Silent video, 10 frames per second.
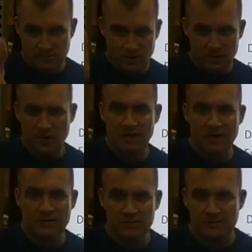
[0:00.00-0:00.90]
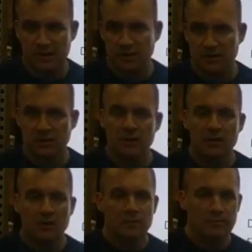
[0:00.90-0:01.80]
a hard ass about it,
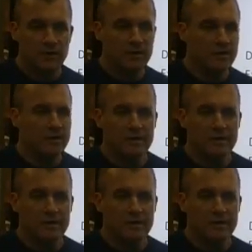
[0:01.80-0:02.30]
but